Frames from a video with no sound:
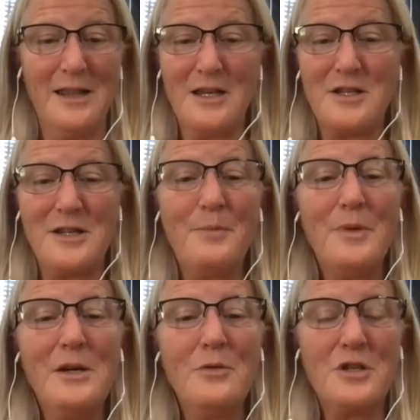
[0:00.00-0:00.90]
They
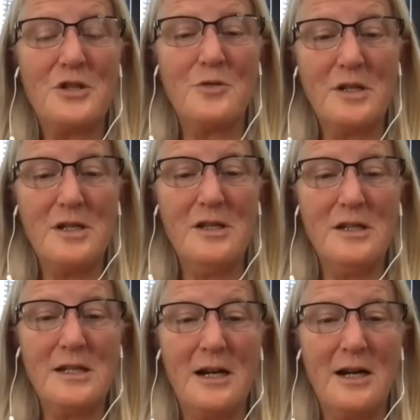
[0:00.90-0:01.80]
simply restricted the
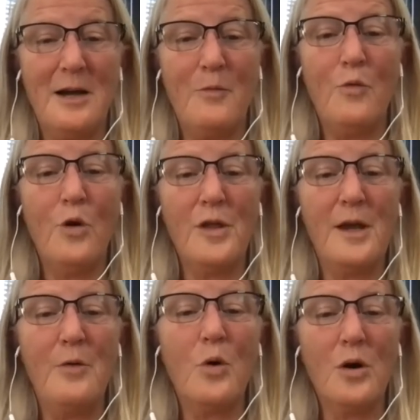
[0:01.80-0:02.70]
time where
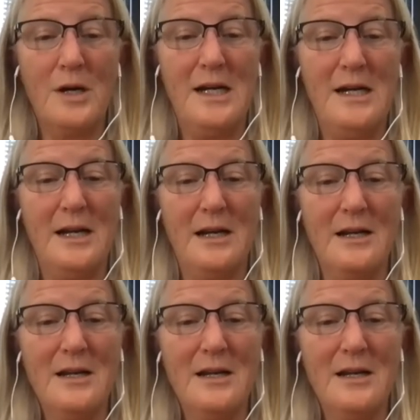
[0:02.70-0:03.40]
they were eating.